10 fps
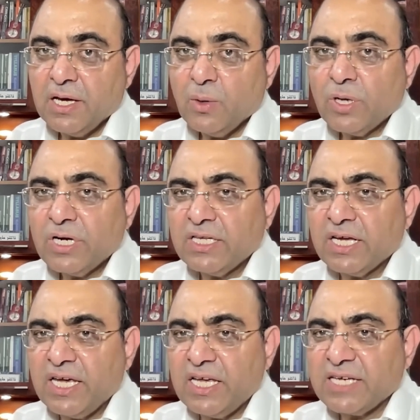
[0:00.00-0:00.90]
What are the
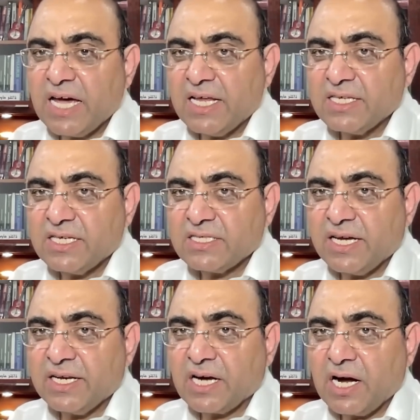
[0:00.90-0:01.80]
key challenges
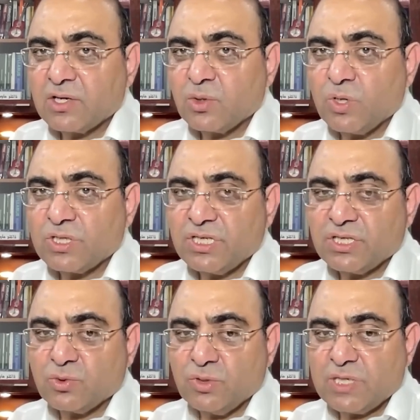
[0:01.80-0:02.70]
and
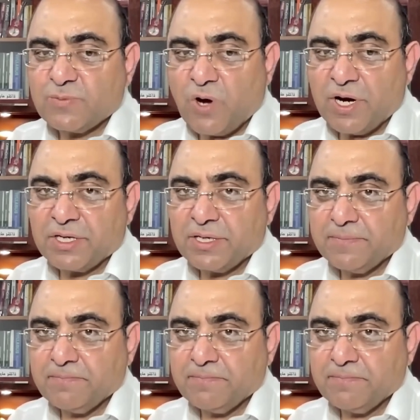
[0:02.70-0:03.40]
controversies to this point?